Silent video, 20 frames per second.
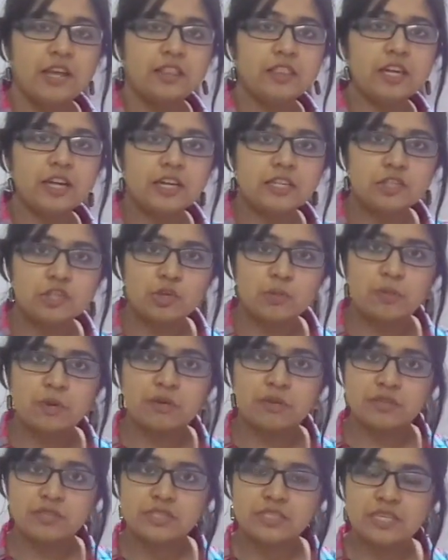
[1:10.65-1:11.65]
the
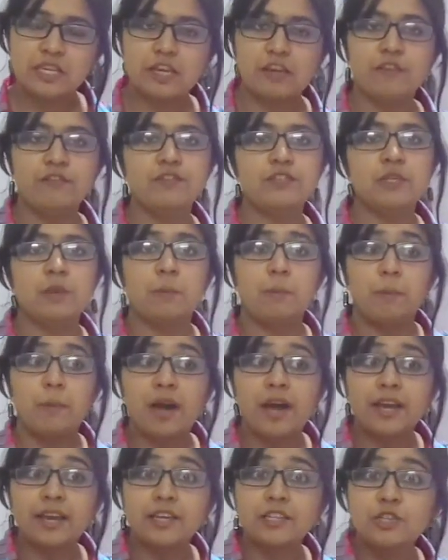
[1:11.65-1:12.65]
consumer receives
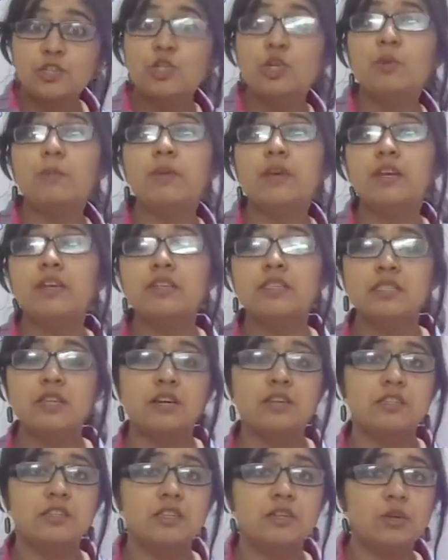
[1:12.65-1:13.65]
by consuming
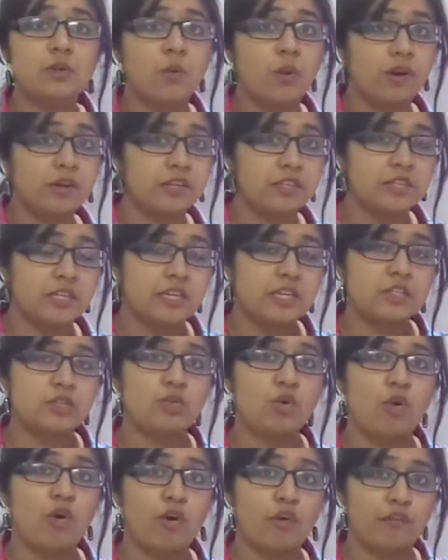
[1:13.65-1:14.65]
certain
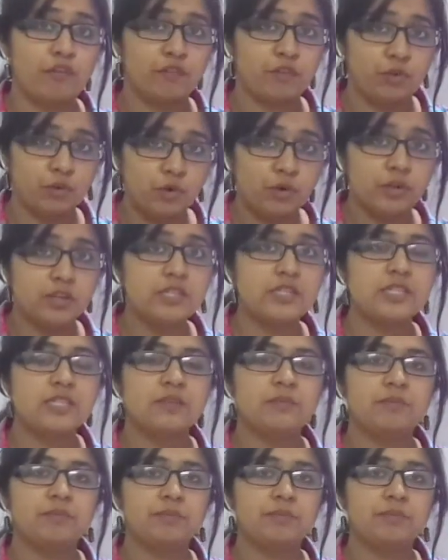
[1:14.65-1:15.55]
quantities of goods,